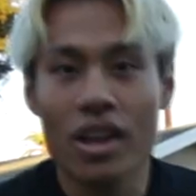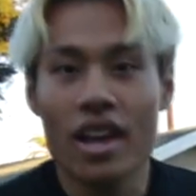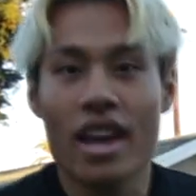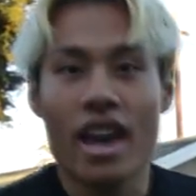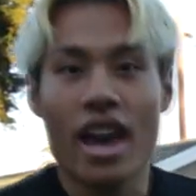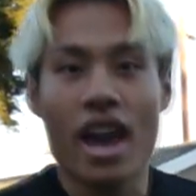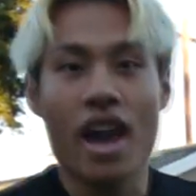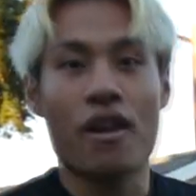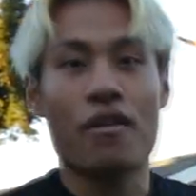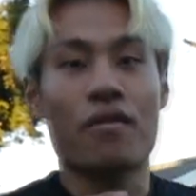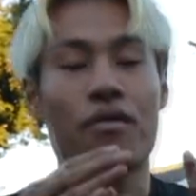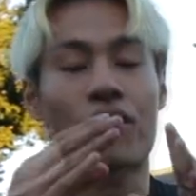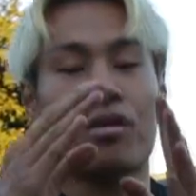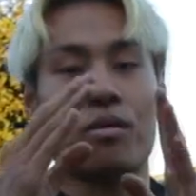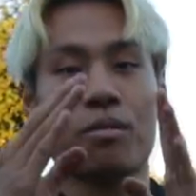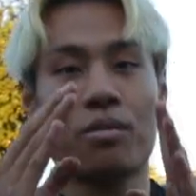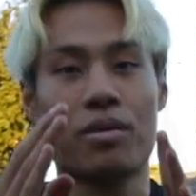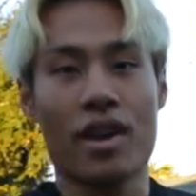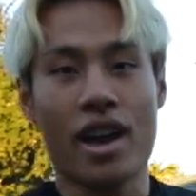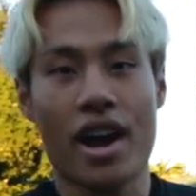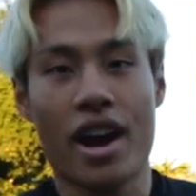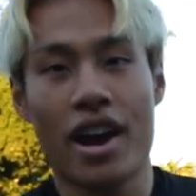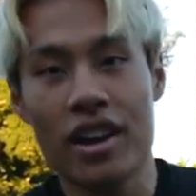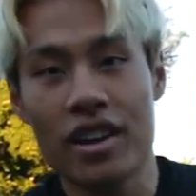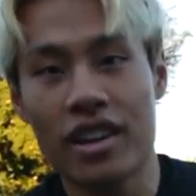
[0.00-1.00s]
and from
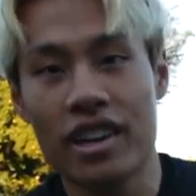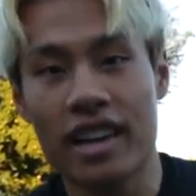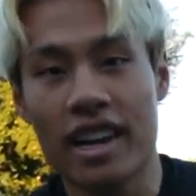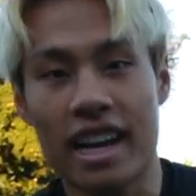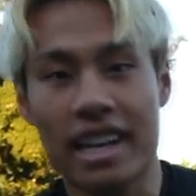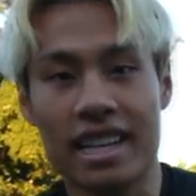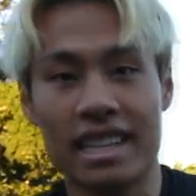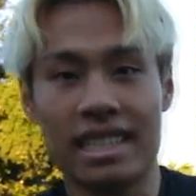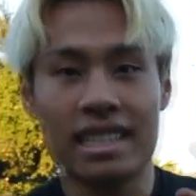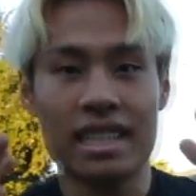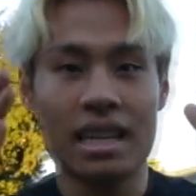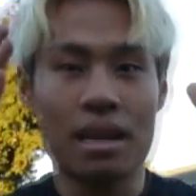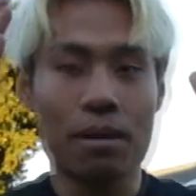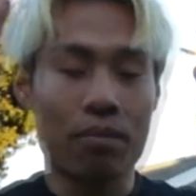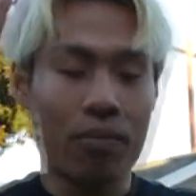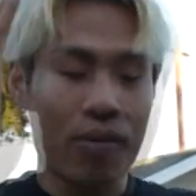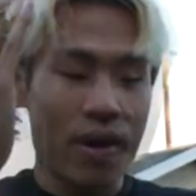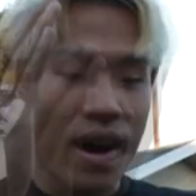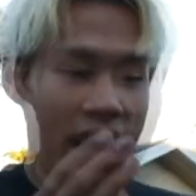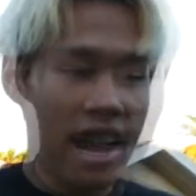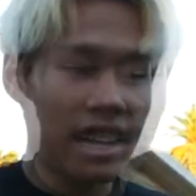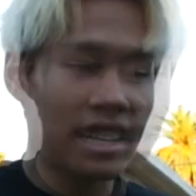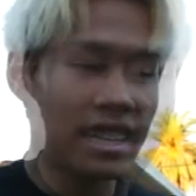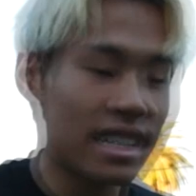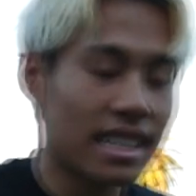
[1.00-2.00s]
there you guys need to
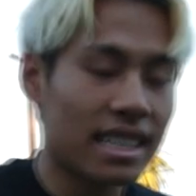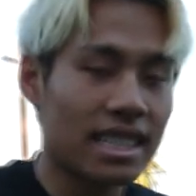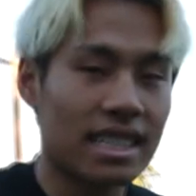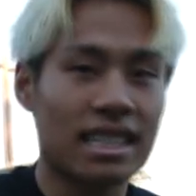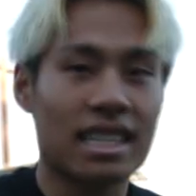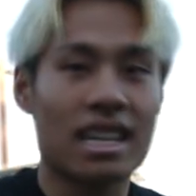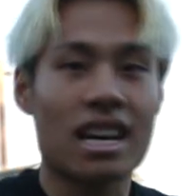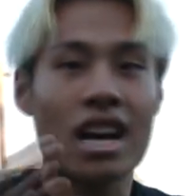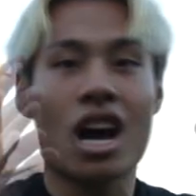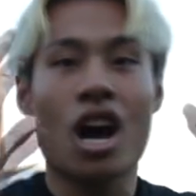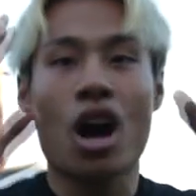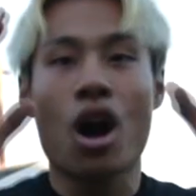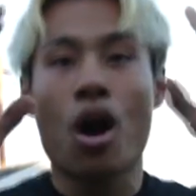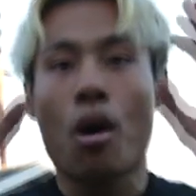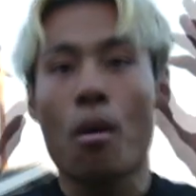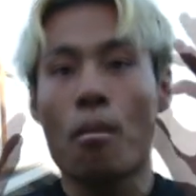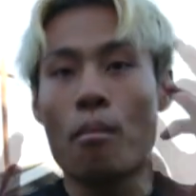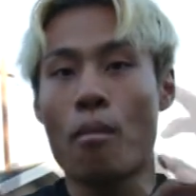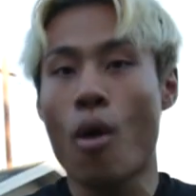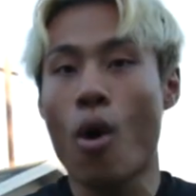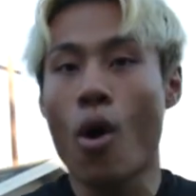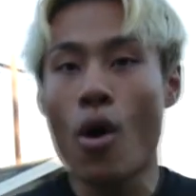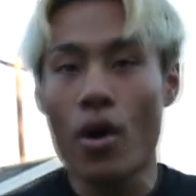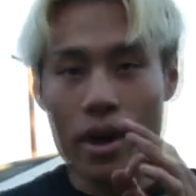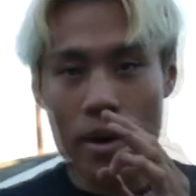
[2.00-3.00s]
practice
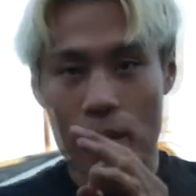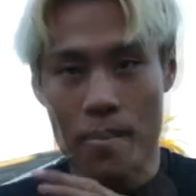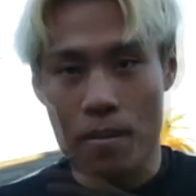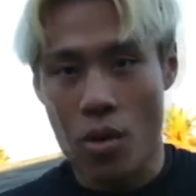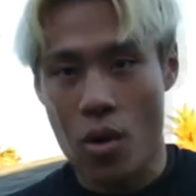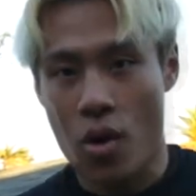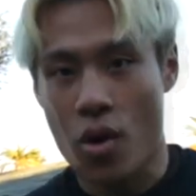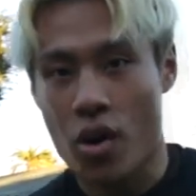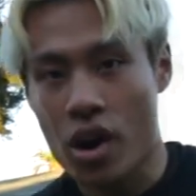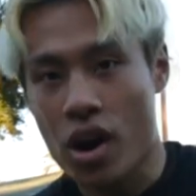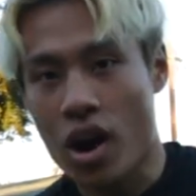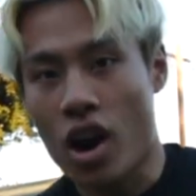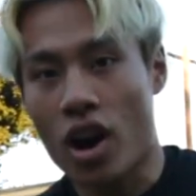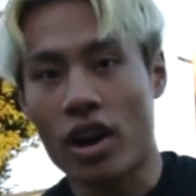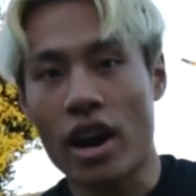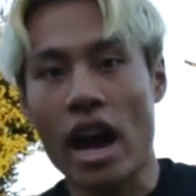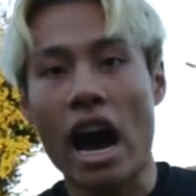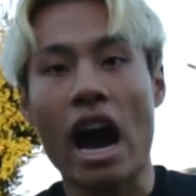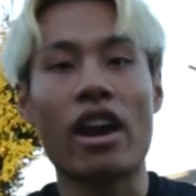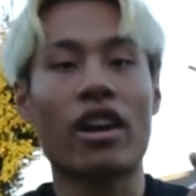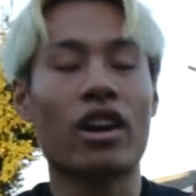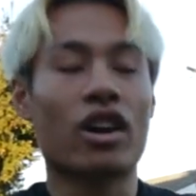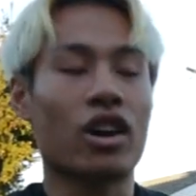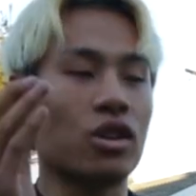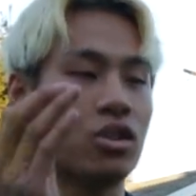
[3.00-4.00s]
more and more on how
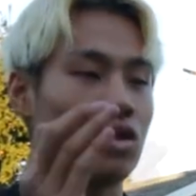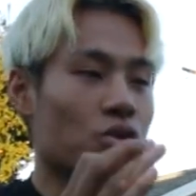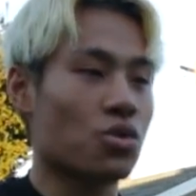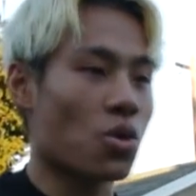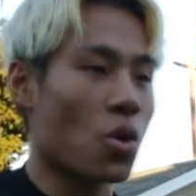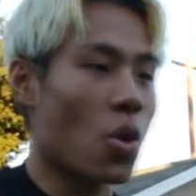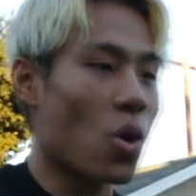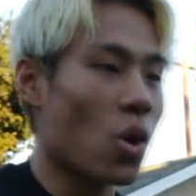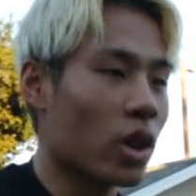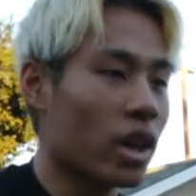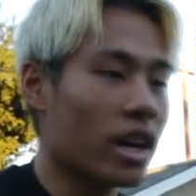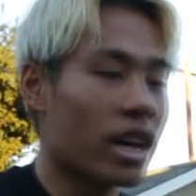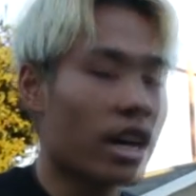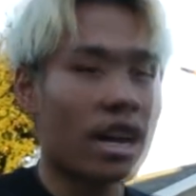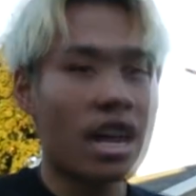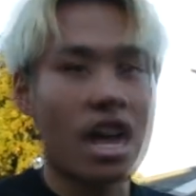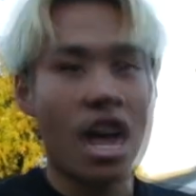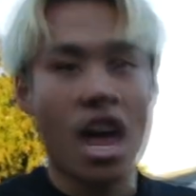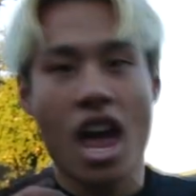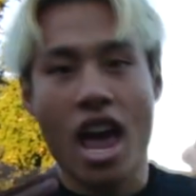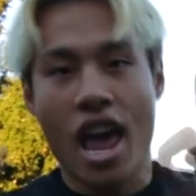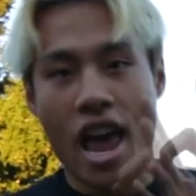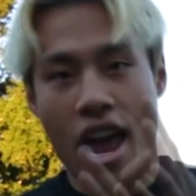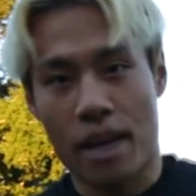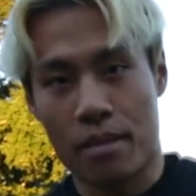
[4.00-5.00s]
to control it
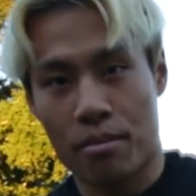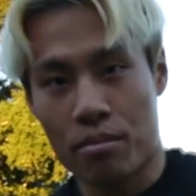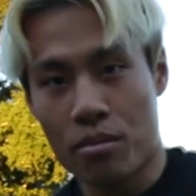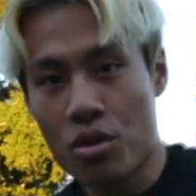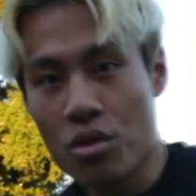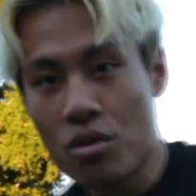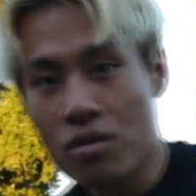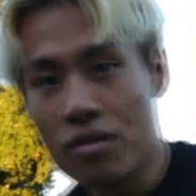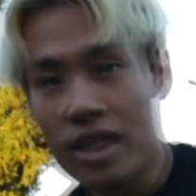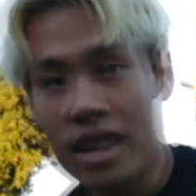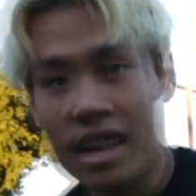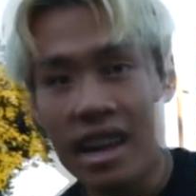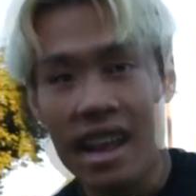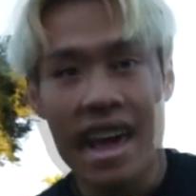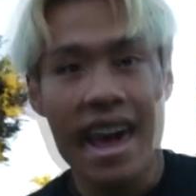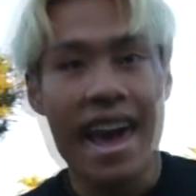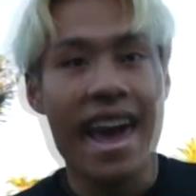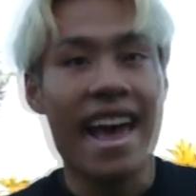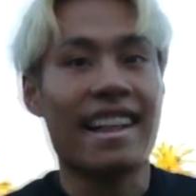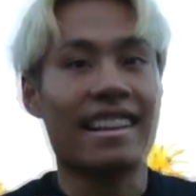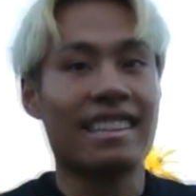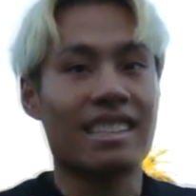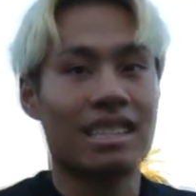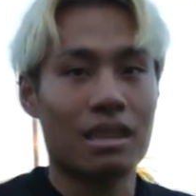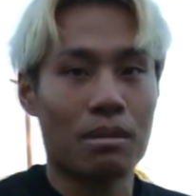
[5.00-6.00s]
and move it
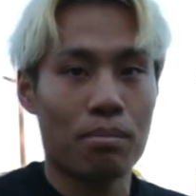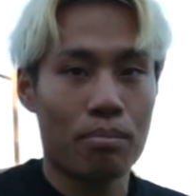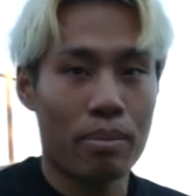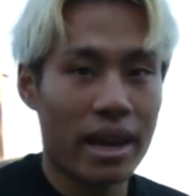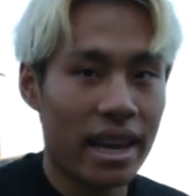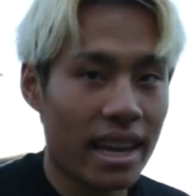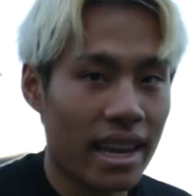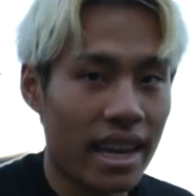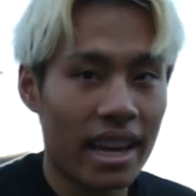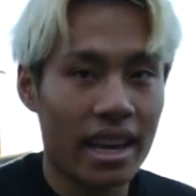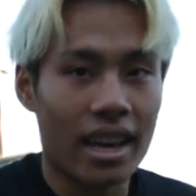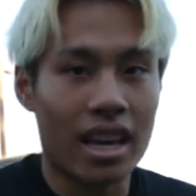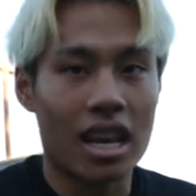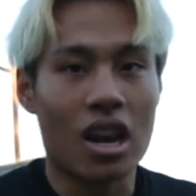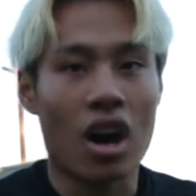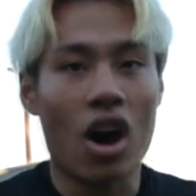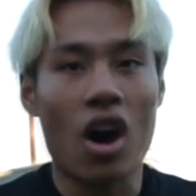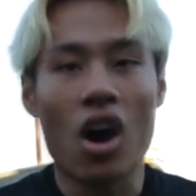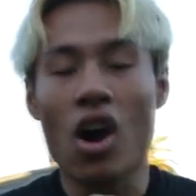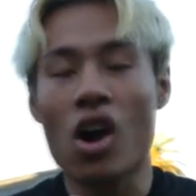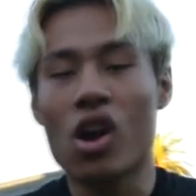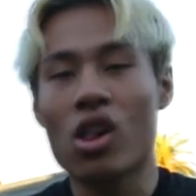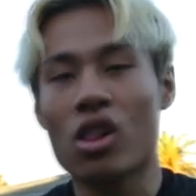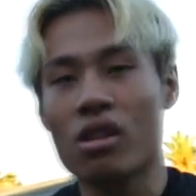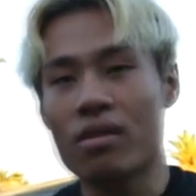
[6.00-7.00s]
and spin it and
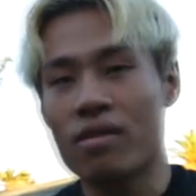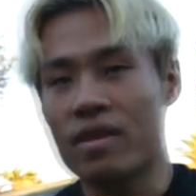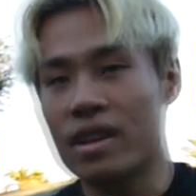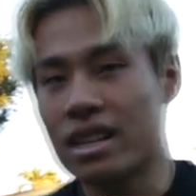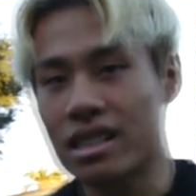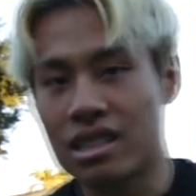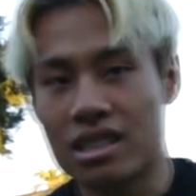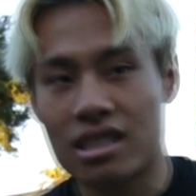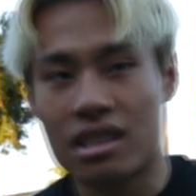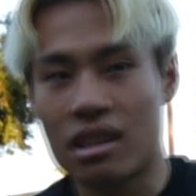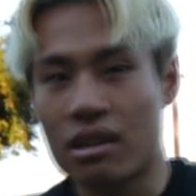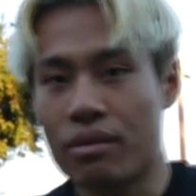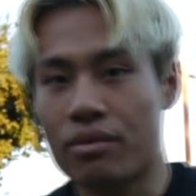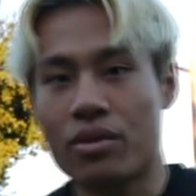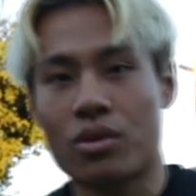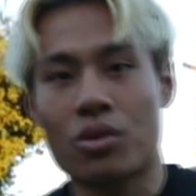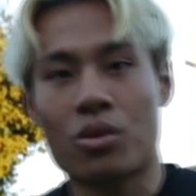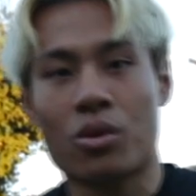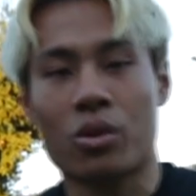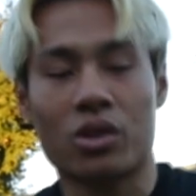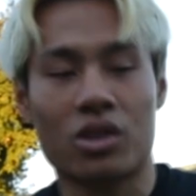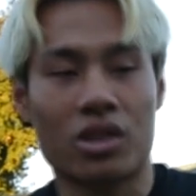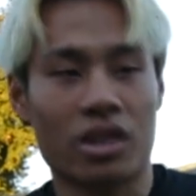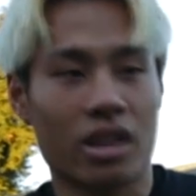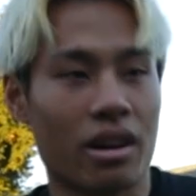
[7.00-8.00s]
all of this
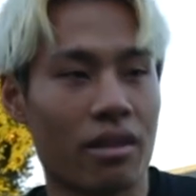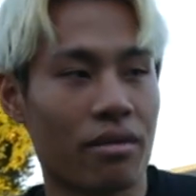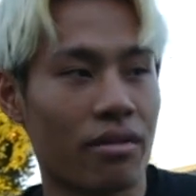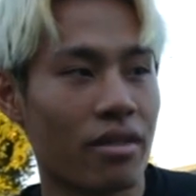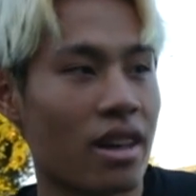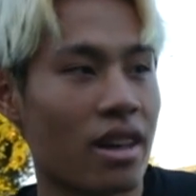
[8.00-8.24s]
difficult stuff